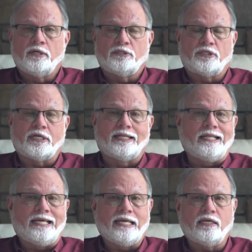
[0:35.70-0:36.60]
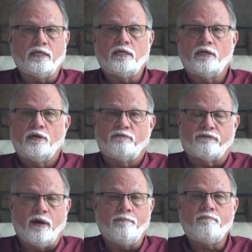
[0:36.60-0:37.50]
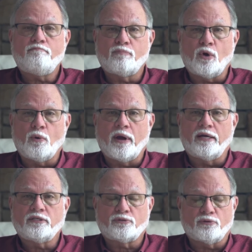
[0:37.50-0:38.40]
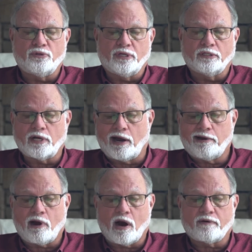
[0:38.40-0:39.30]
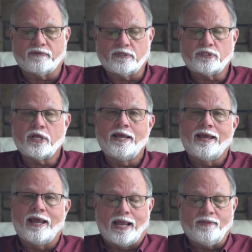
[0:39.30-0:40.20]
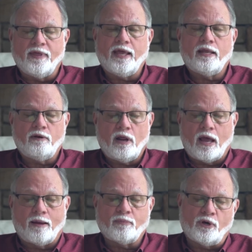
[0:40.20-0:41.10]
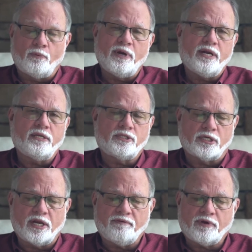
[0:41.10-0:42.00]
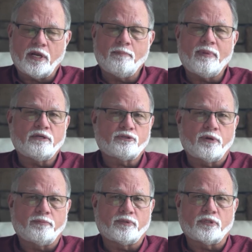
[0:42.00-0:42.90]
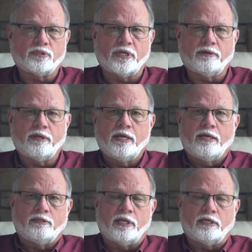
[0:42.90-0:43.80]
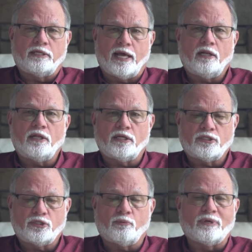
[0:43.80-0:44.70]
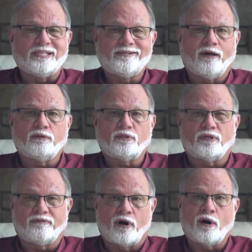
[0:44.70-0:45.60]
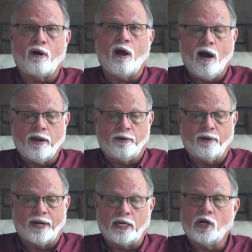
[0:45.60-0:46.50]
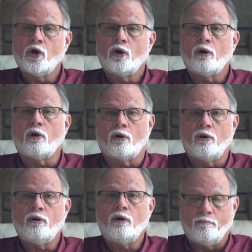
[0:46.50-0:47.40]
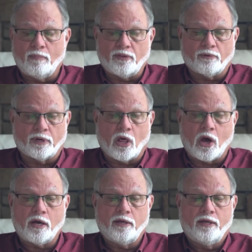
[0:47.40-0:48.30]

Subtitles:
She gleaned from Boaz through the entire harvest, and then I'm going to read a significant amount of scriptures that tell us the result of her honoring her mother-in-law.